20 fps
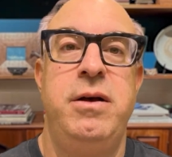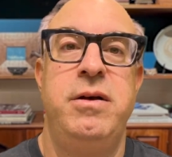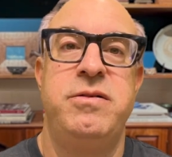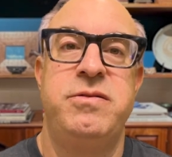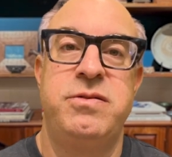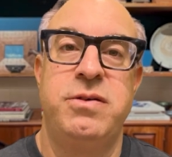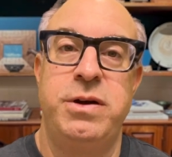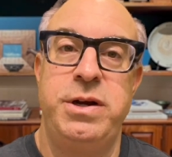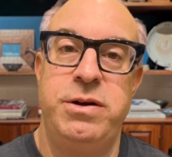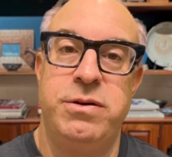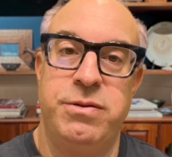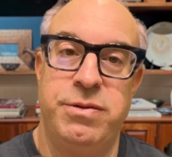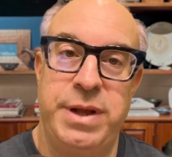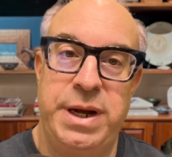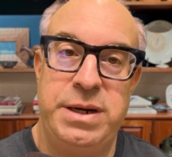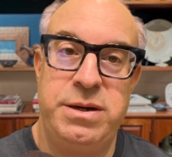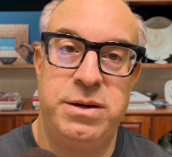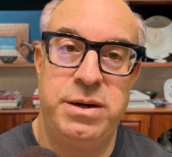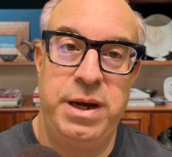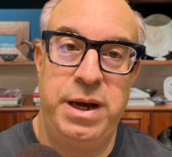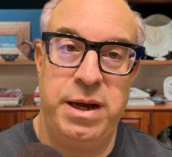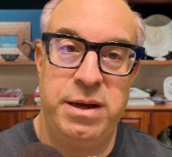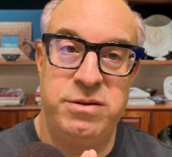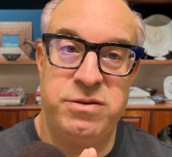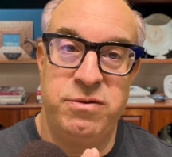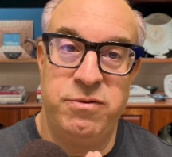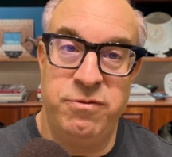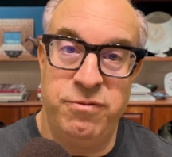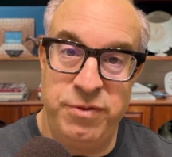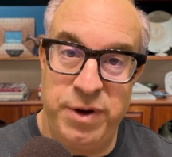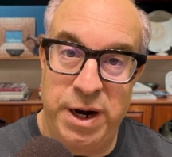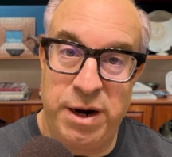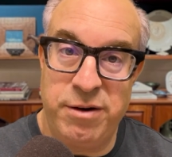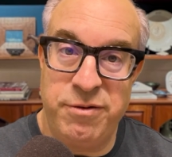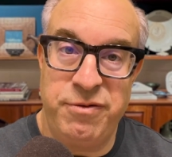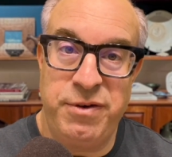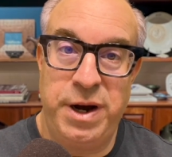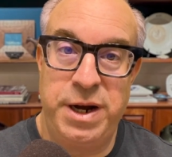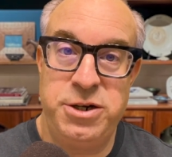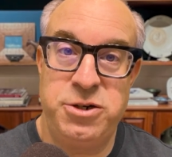So your lender has
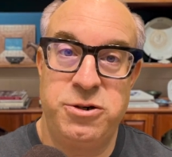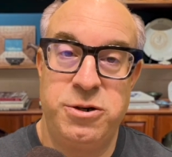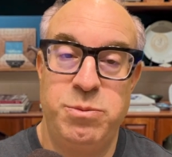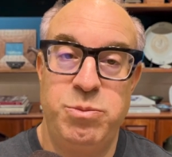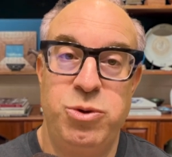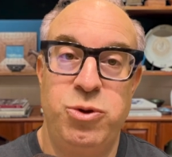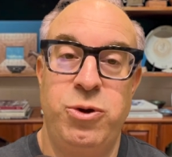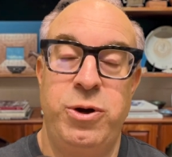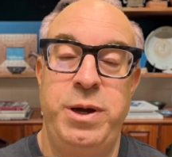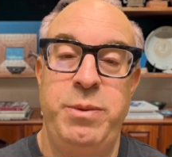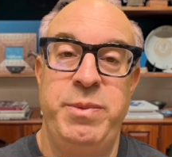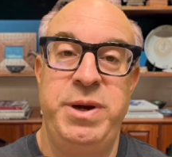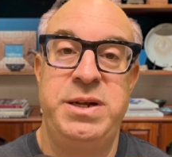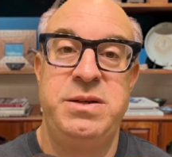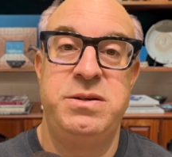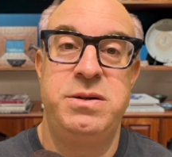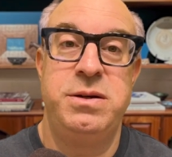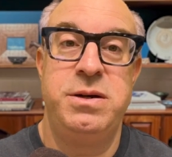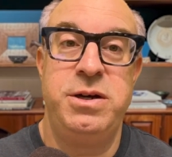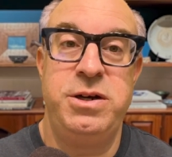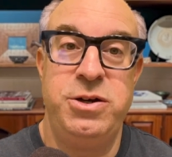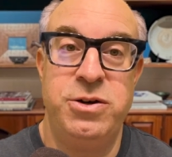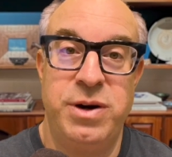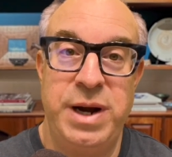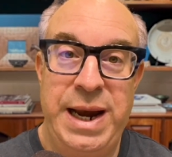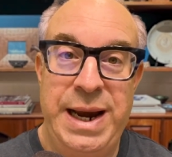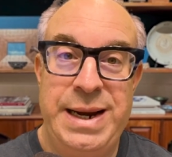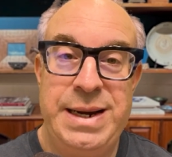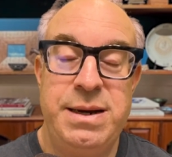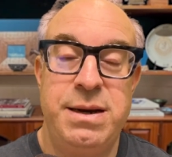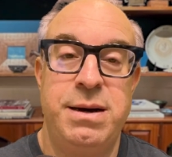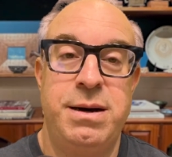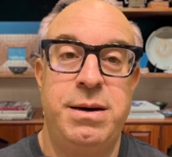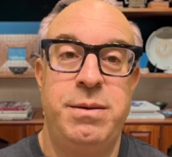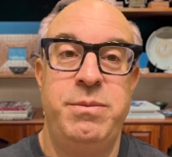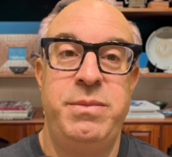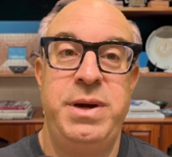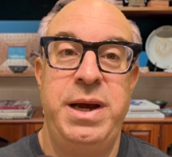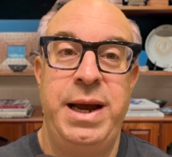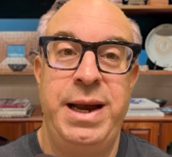verified your employment, your
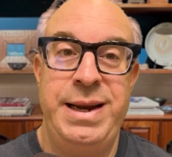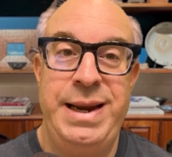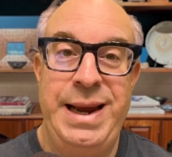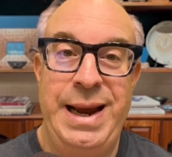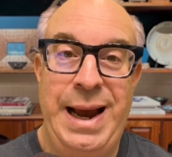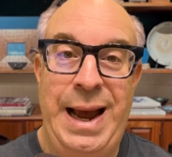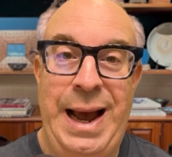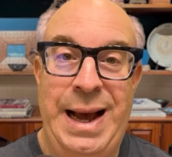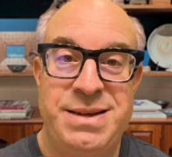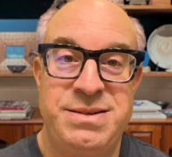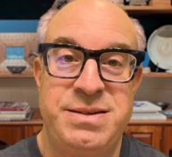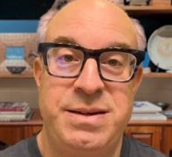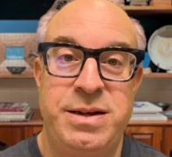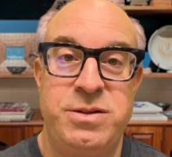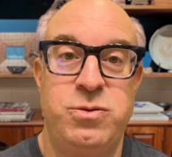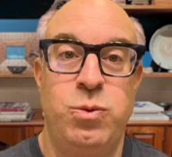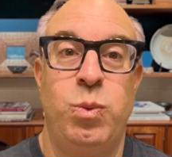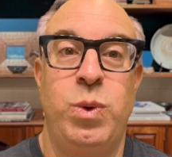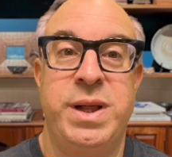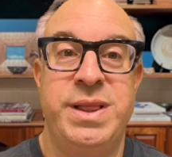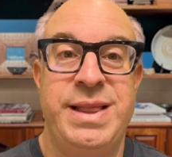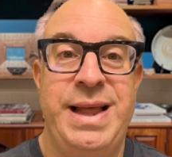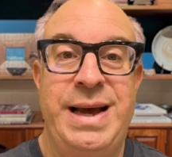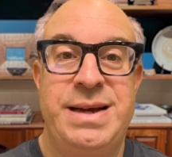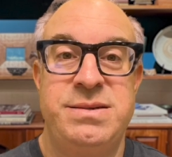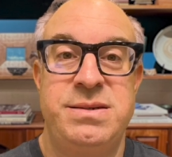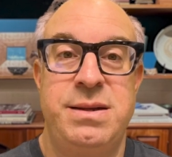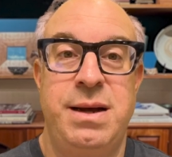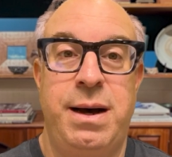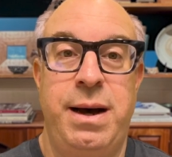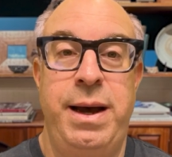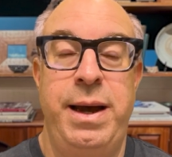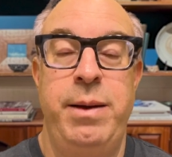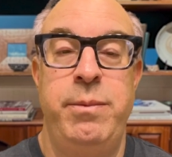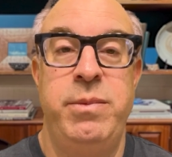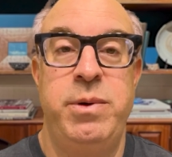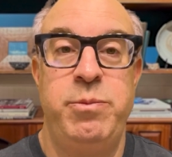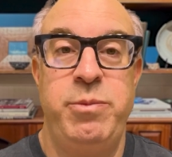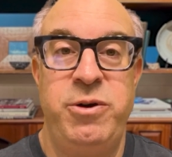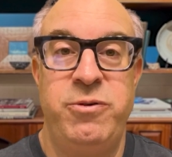income, and the assets one last
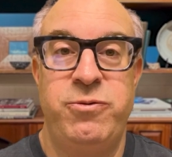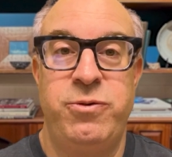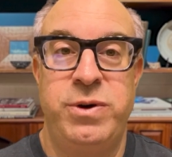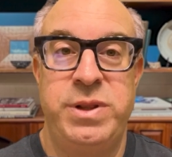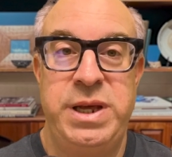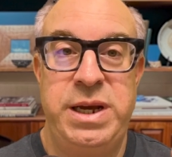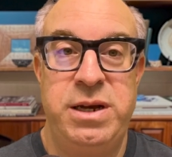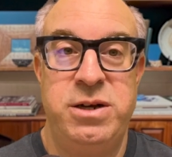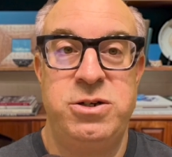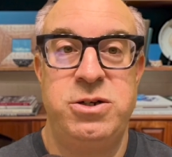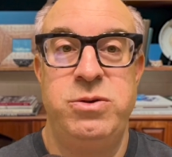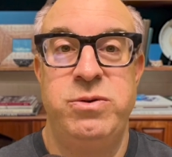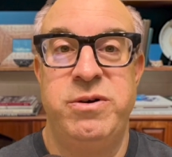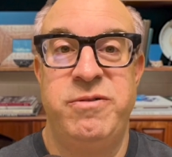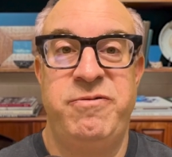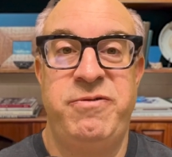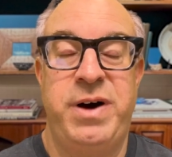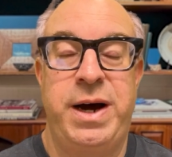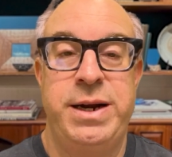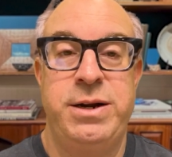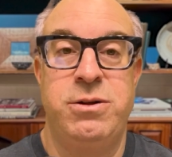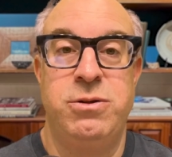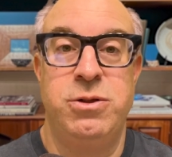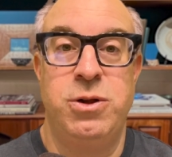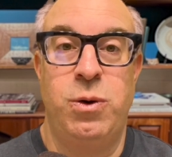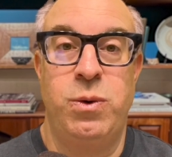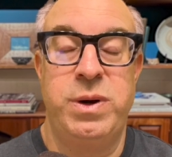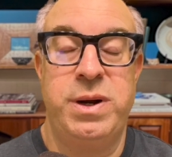time before they issue a final loan